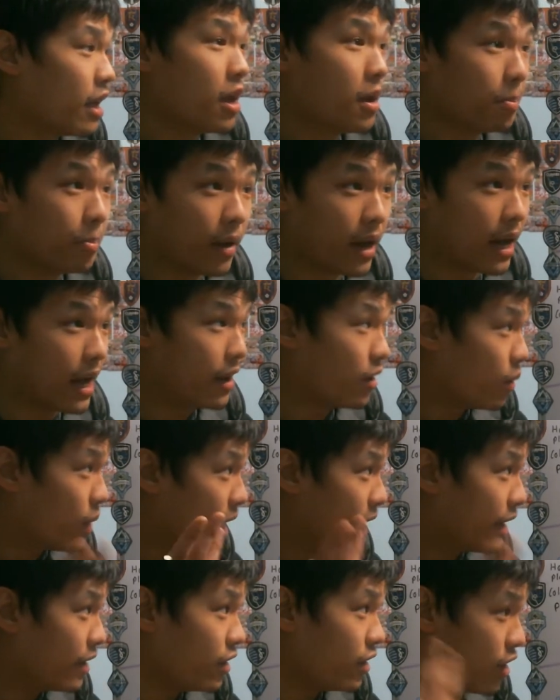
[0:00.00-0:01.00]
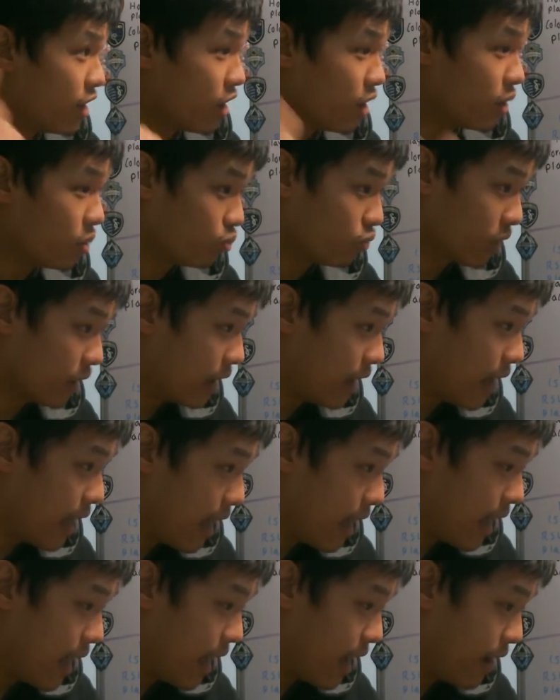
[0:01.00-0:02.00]
By the way,
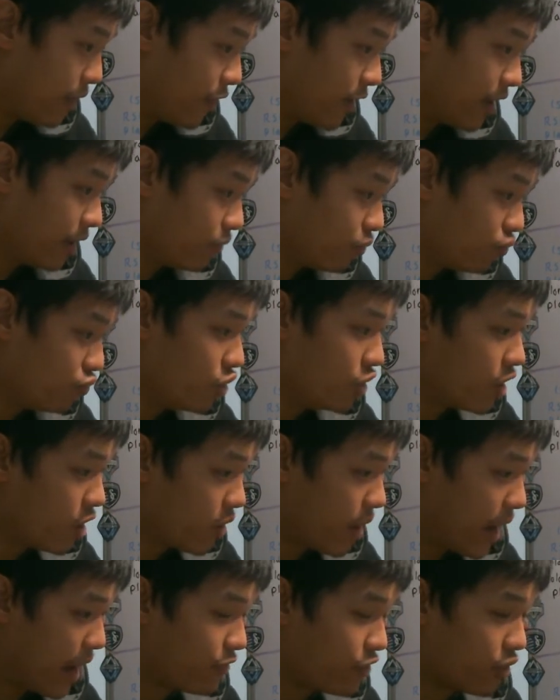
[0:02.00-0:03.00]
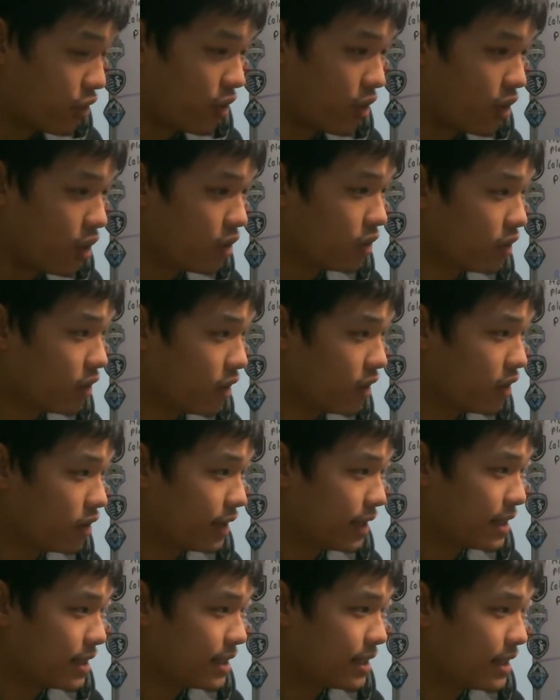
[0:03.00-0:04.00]
I think, after all
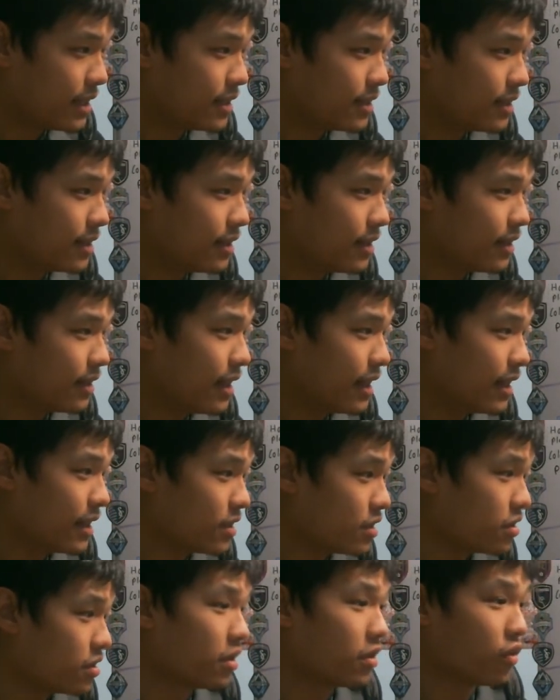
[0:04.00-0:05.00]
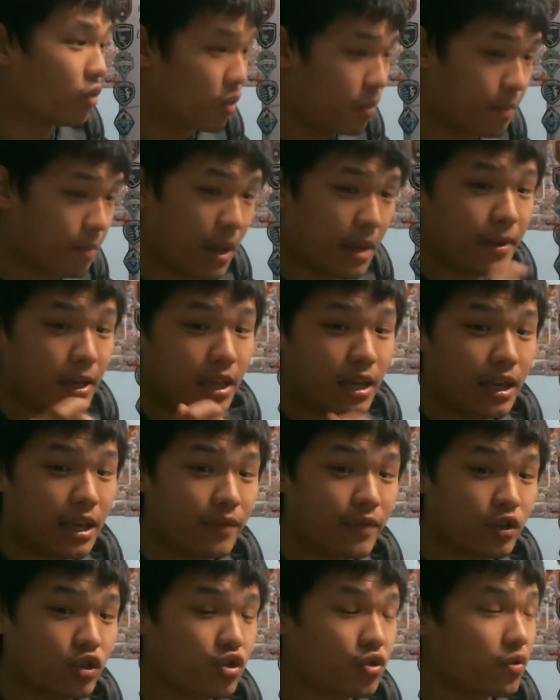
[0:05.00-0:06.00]
this season is done, or maybe
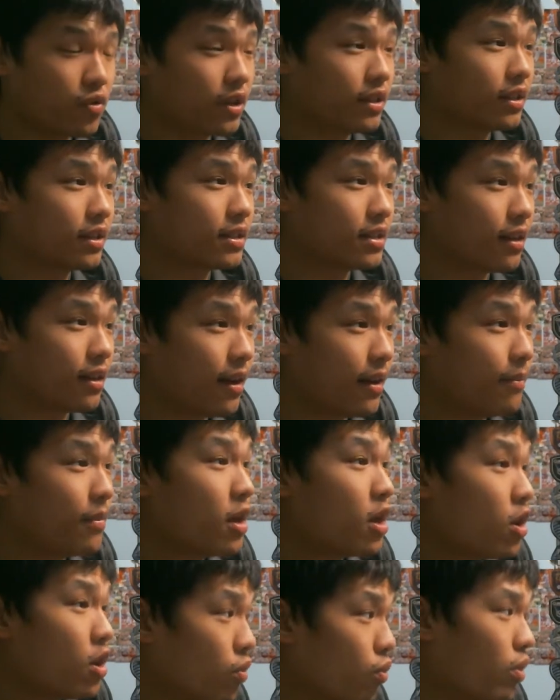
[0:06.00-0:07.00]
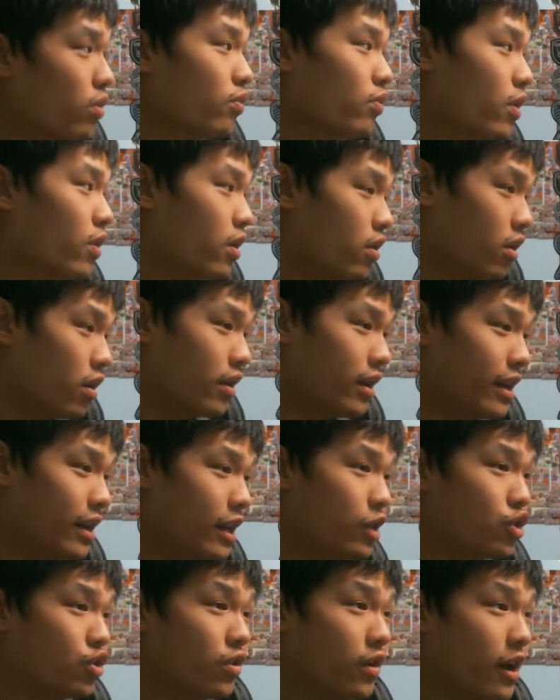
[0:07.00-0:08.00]
even during the time when we're on an
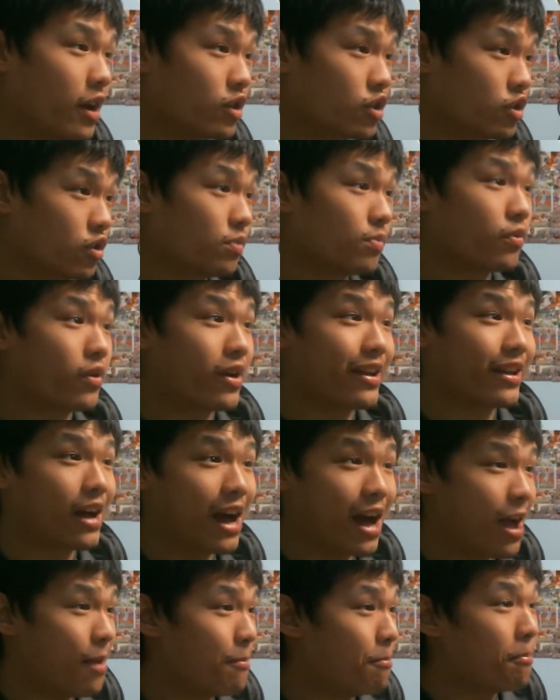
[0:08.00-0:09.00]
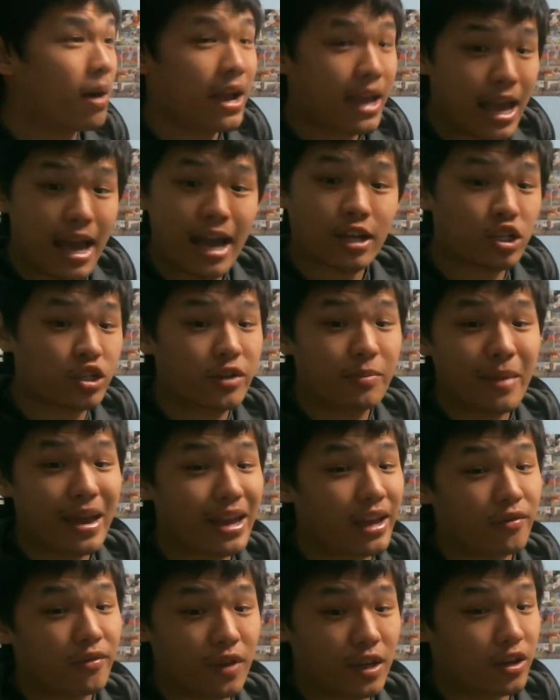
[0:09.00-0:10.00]
international break, I might actually make a
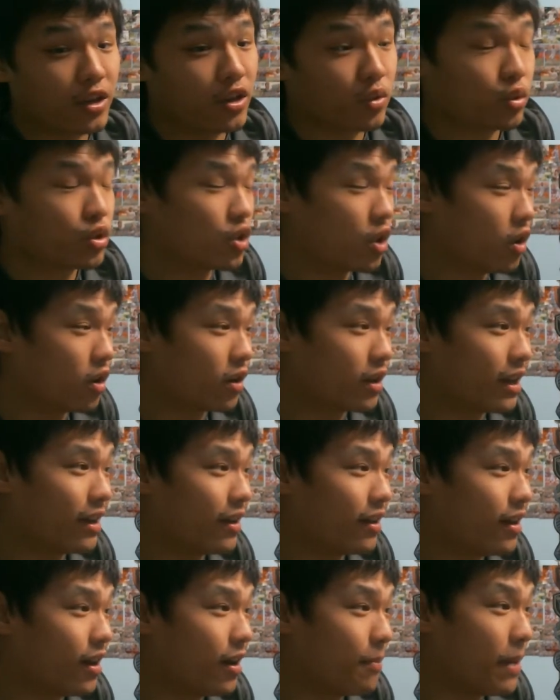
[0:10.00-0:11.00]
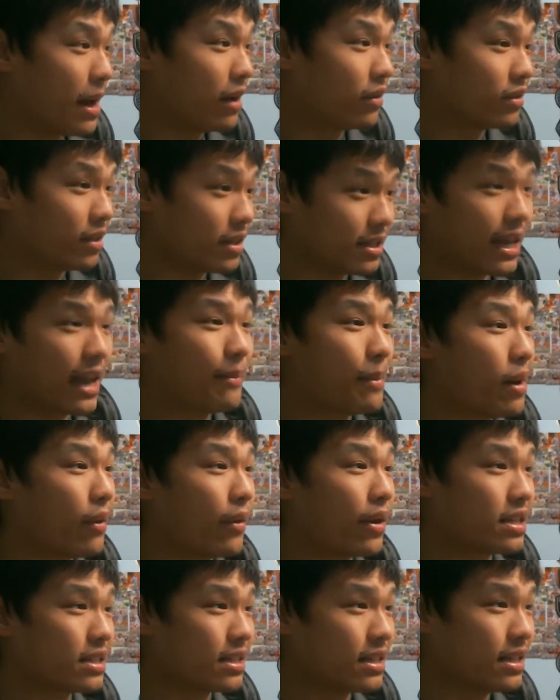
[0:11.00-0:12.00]
video talking about this
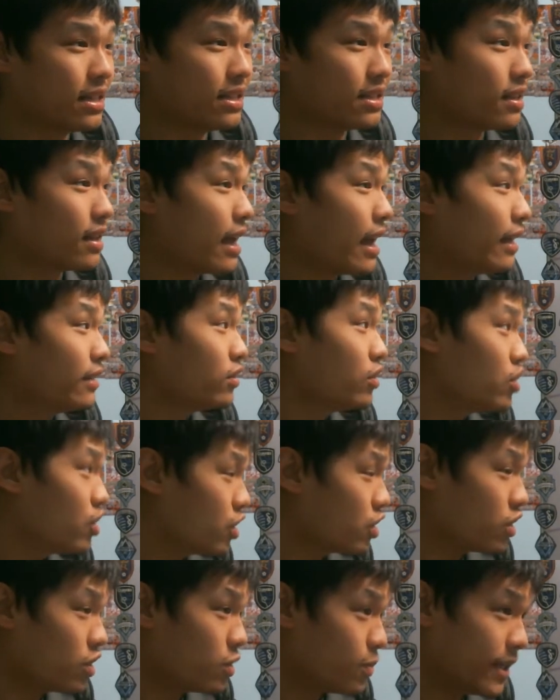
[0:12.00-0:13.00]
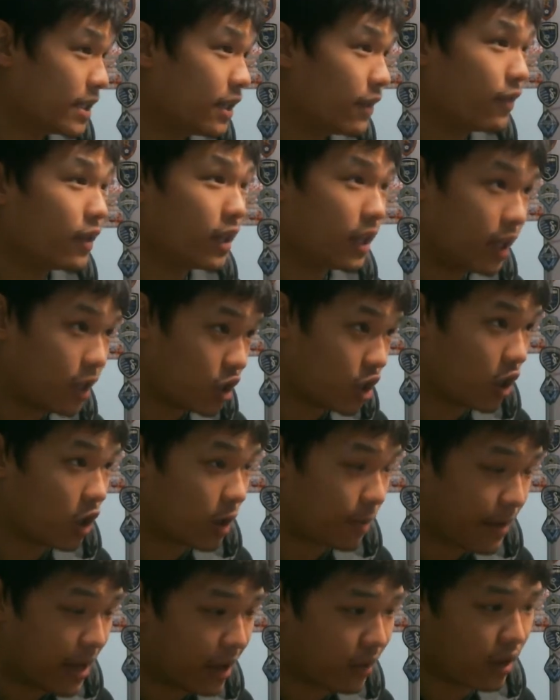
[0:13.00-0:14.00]
MLS season and just specifically talk
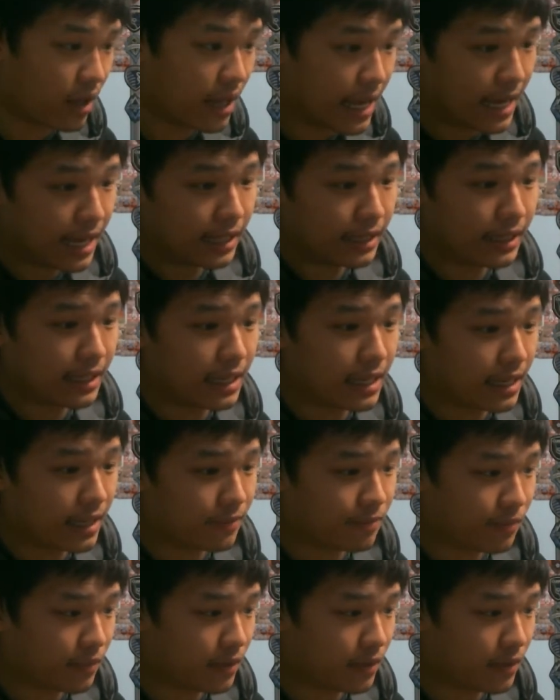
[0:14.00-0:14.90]
about the